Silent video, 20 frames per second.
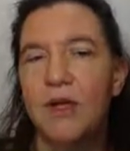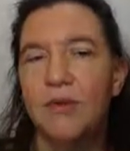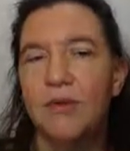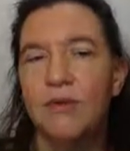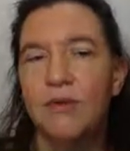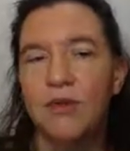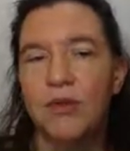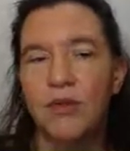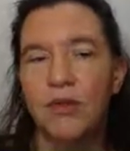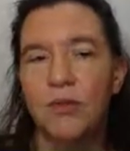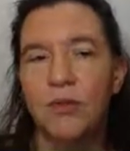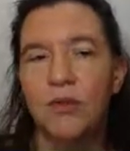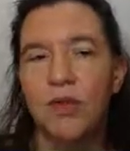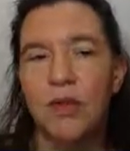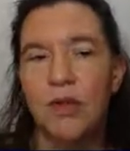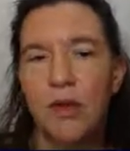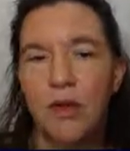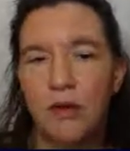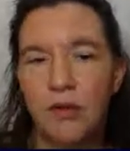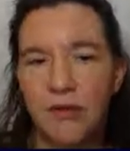So the
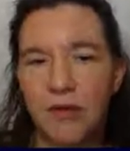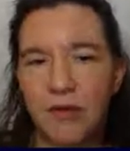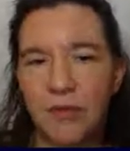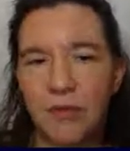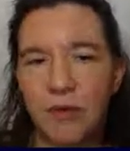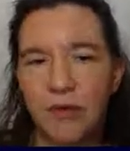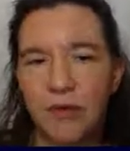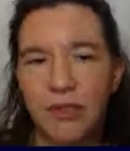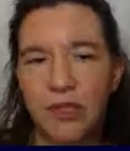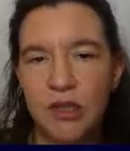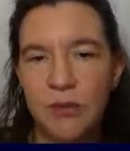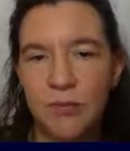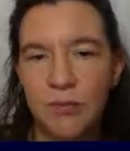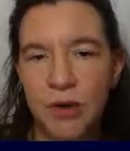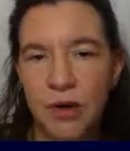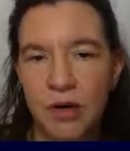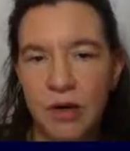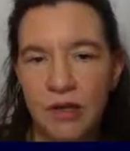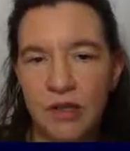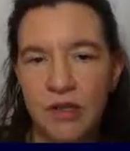logarithm of this
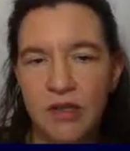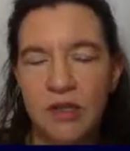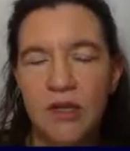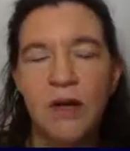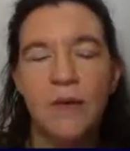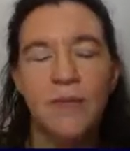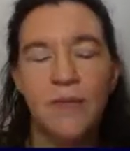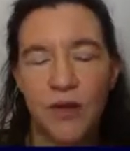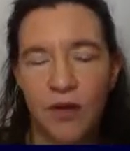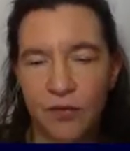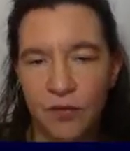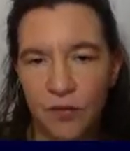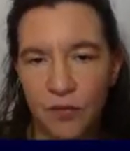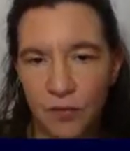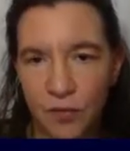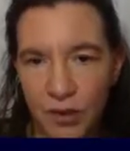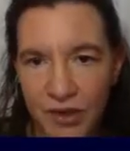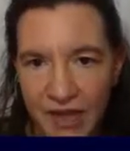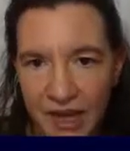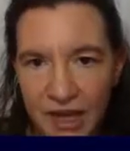product here, of
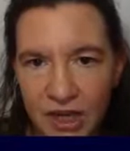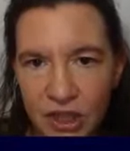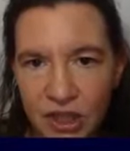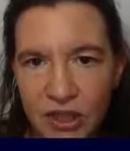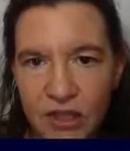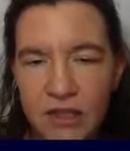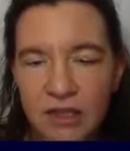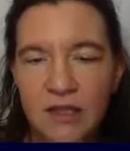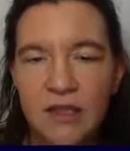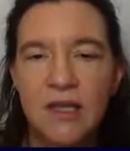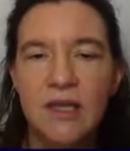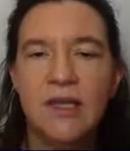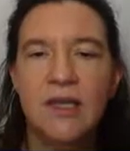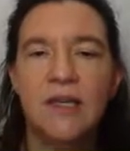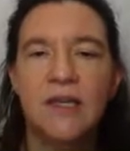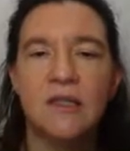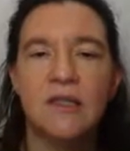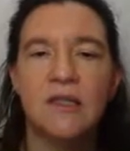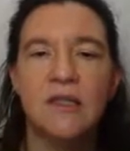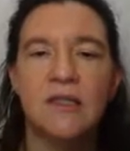what h is
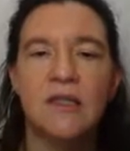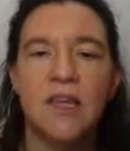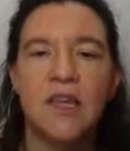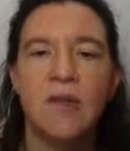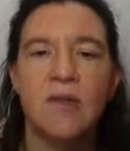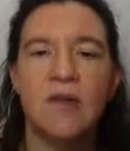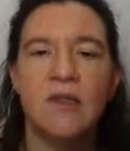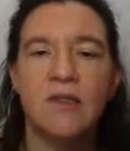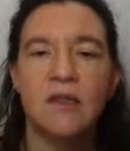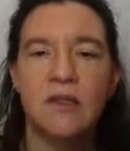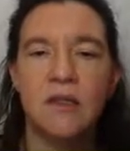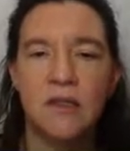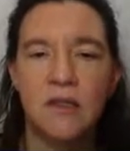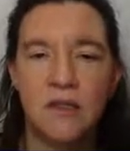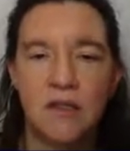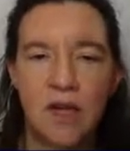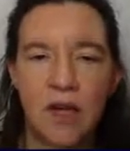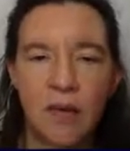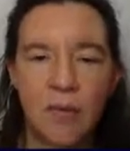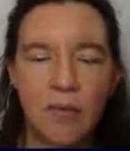the same as the
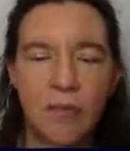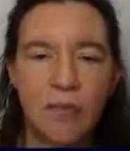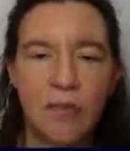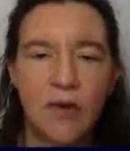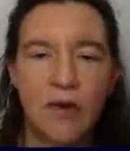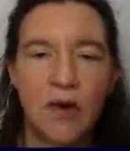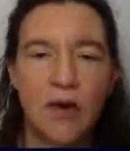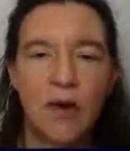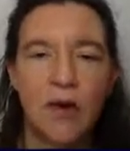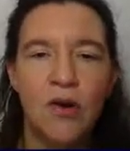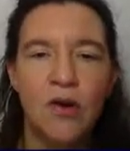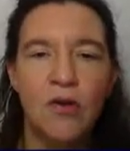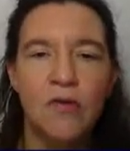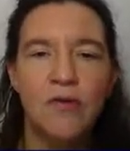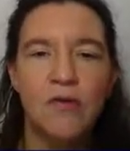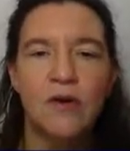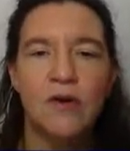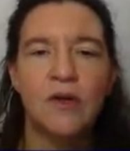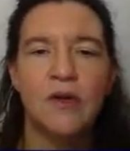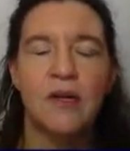sum
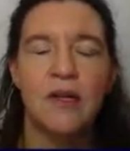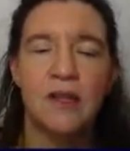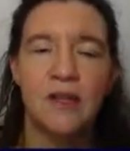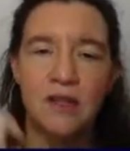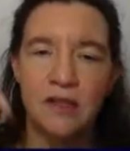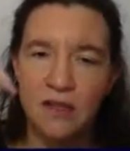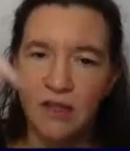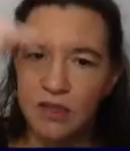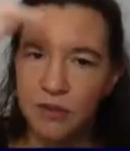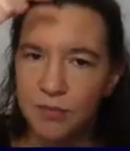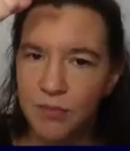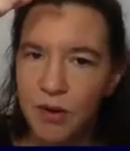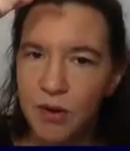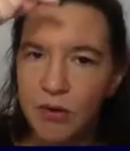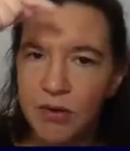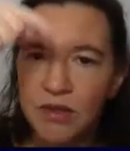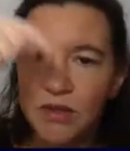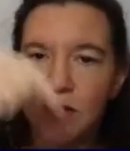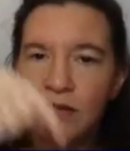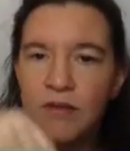over these
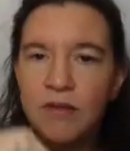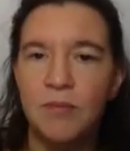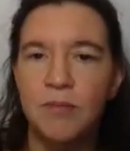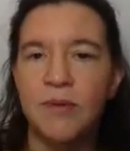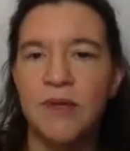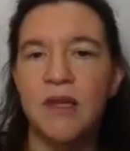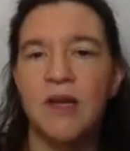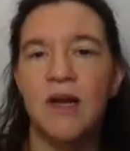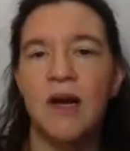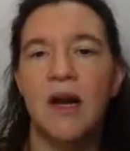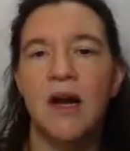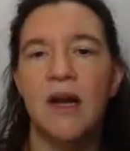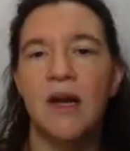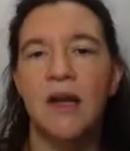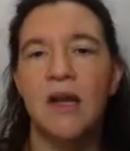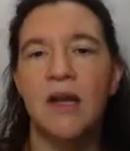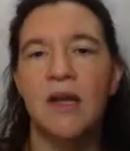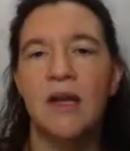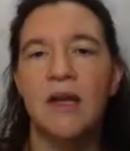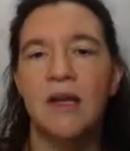exponents of the
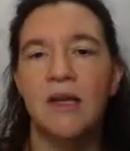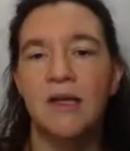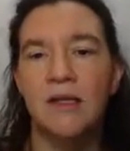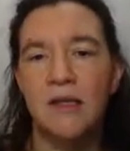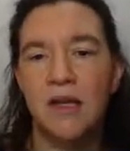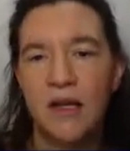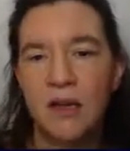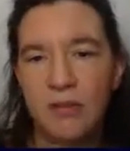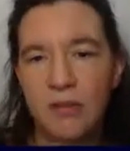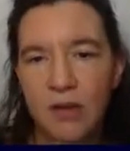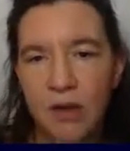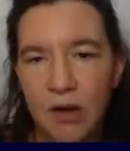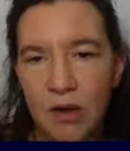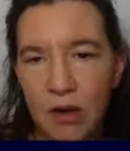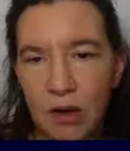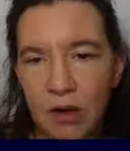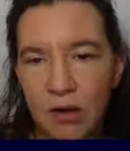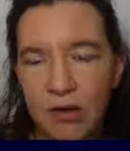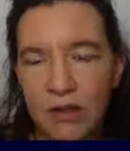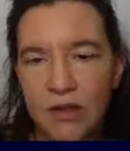pi times the
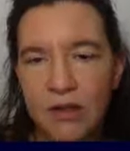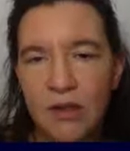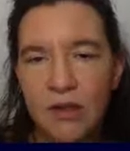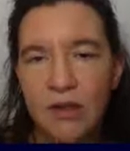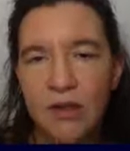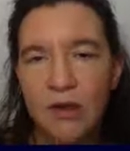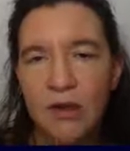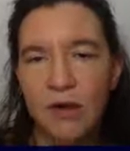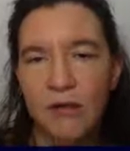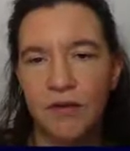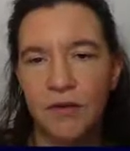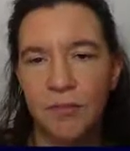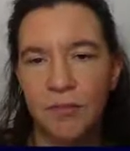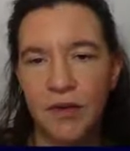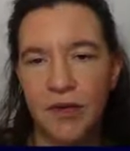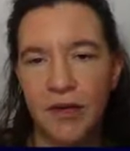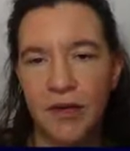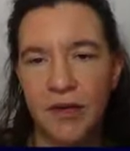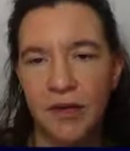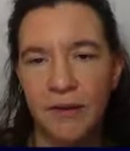logs of the
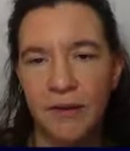pi.